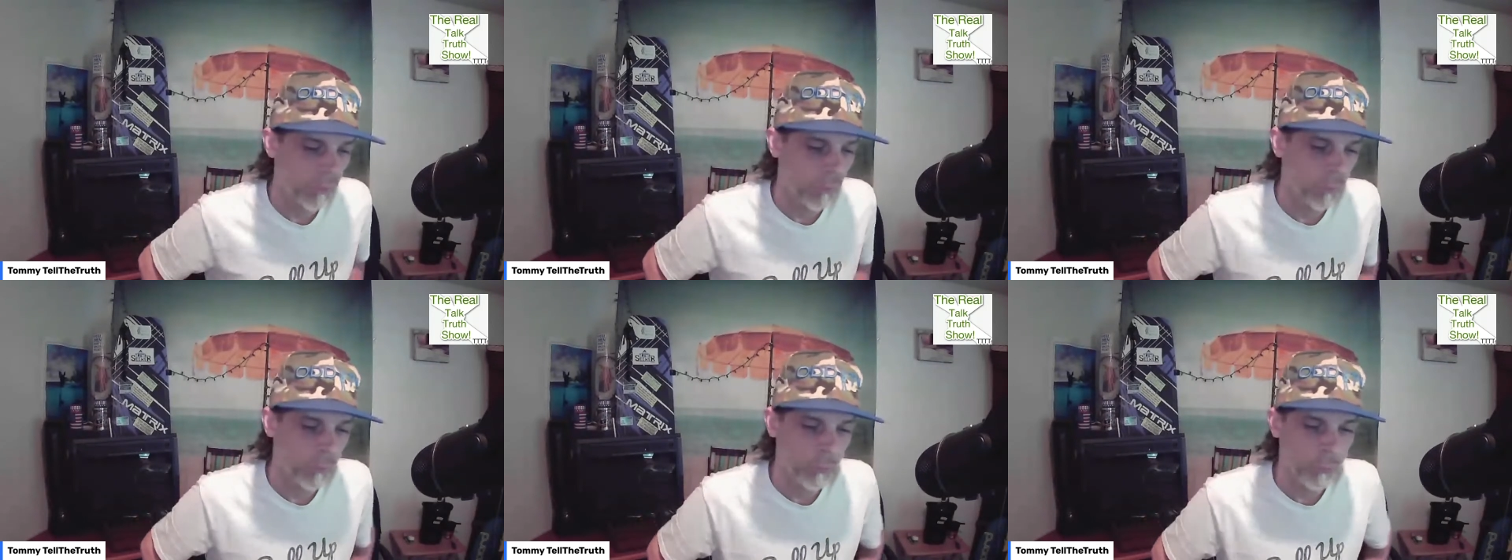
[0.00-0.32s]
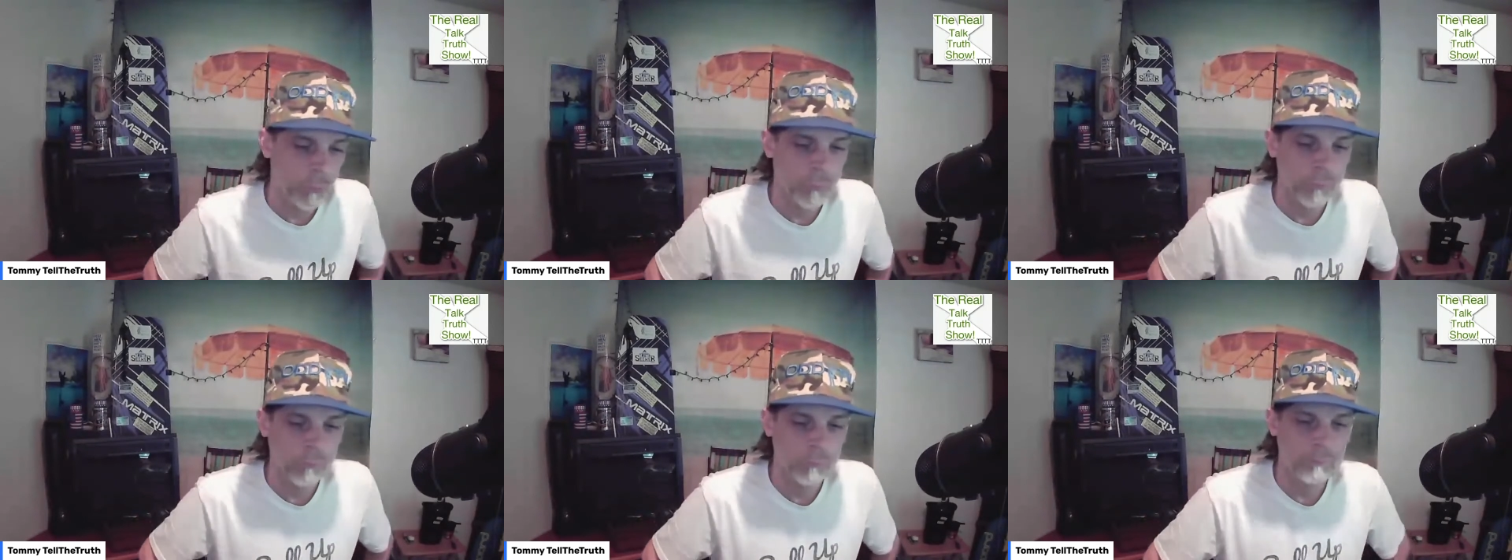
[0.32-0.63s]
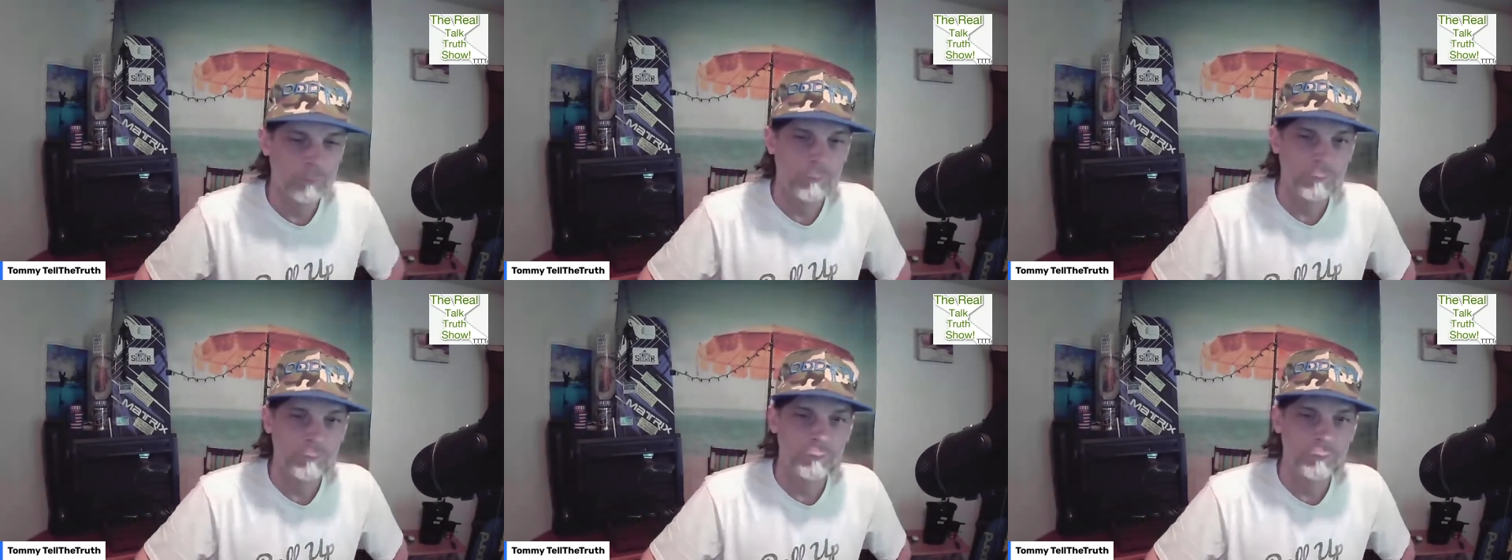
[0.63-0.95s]
to
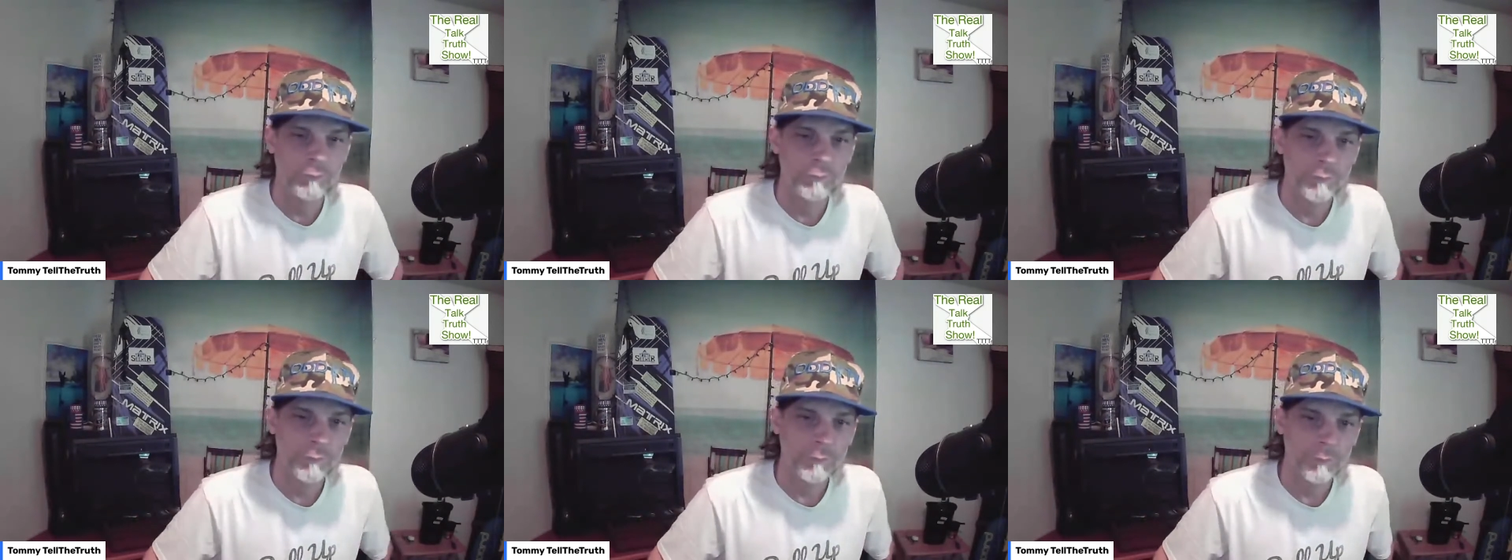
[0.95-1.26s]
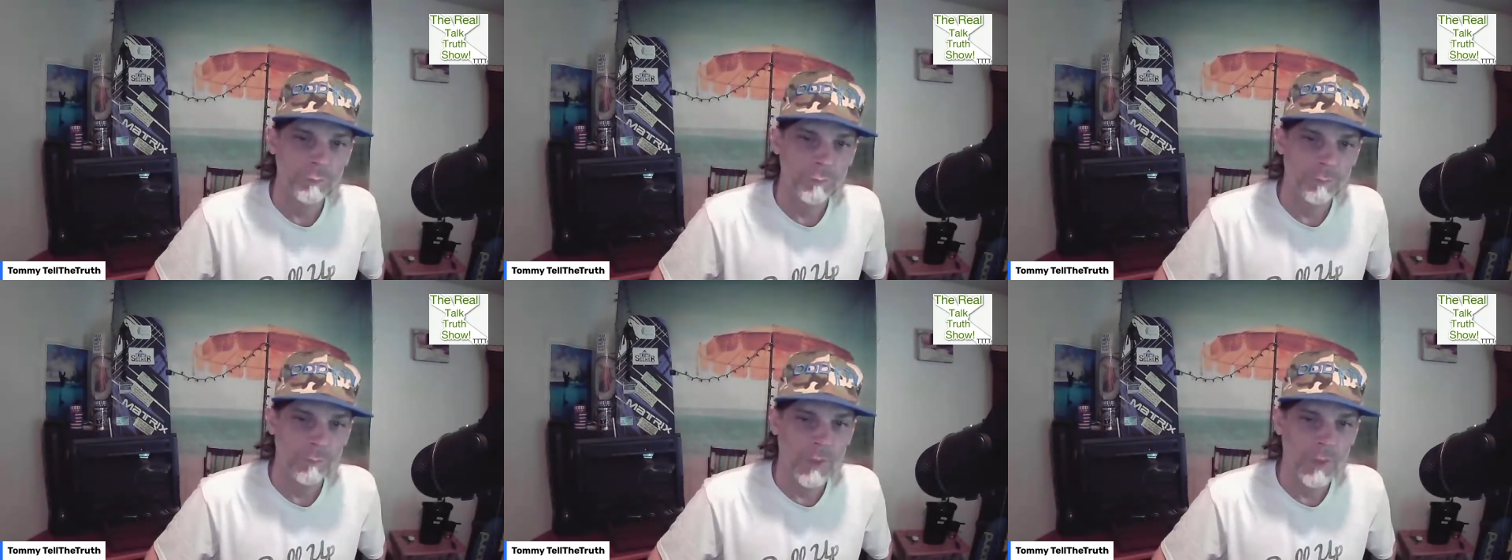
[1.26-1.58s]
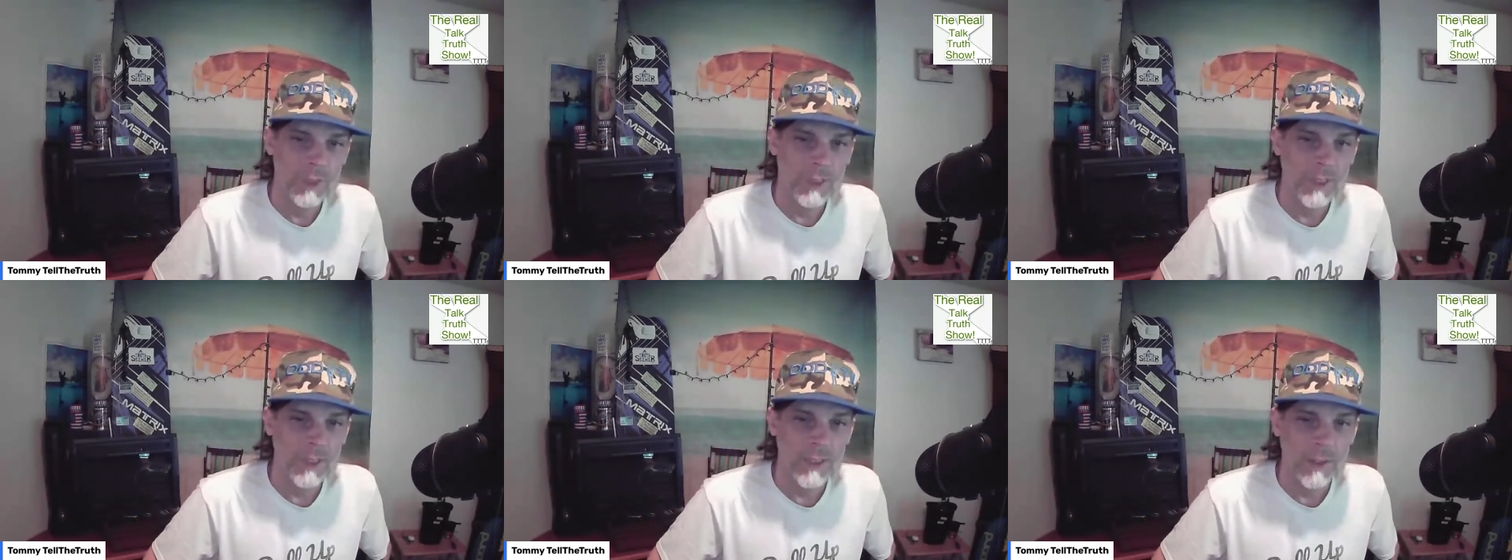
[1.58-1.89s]

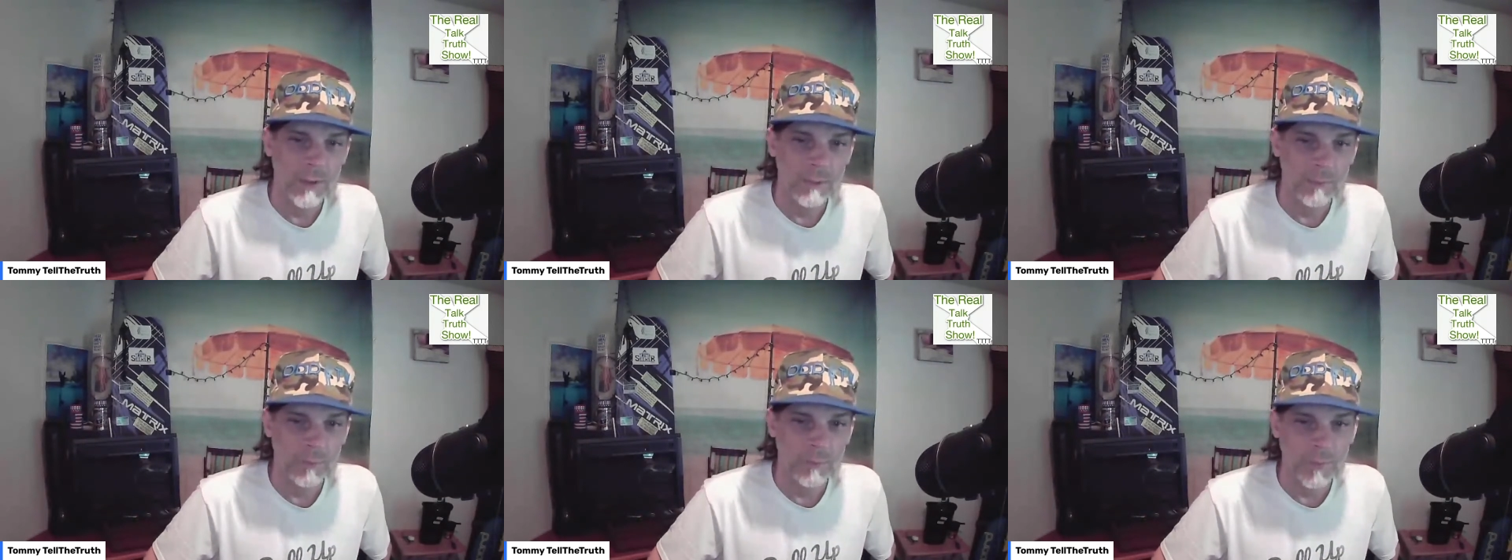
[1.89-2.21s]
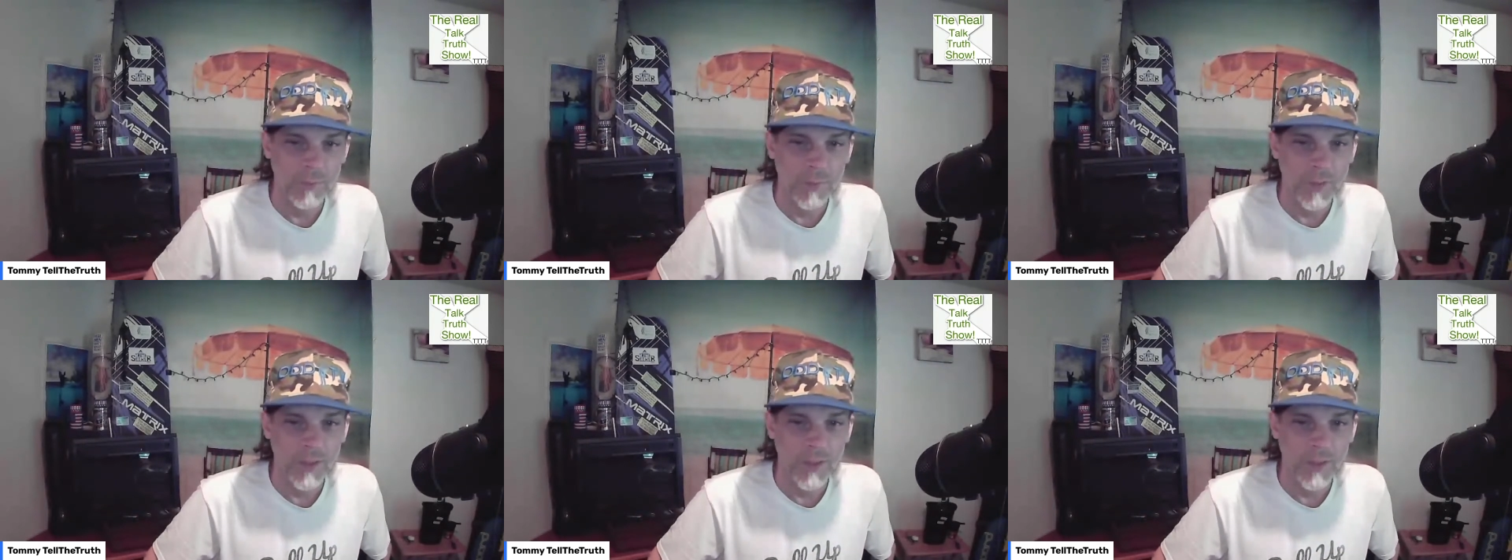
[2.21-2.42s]
make the announcement